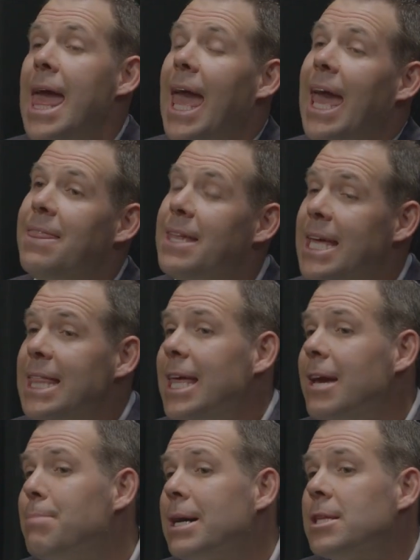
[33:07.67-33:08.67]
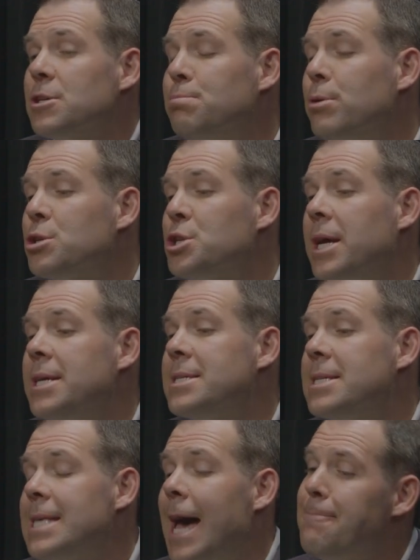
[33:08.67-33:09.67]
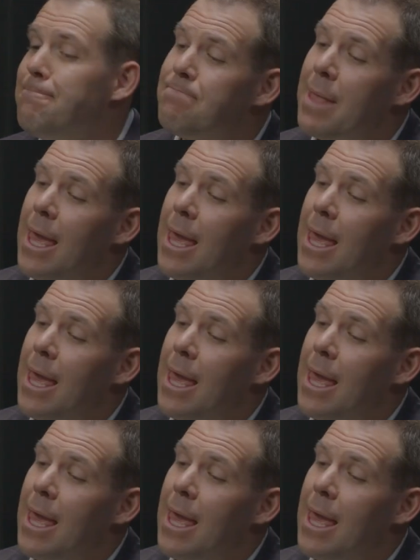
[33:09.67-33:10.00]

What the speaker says: And the neat thing about this book, Chase, is that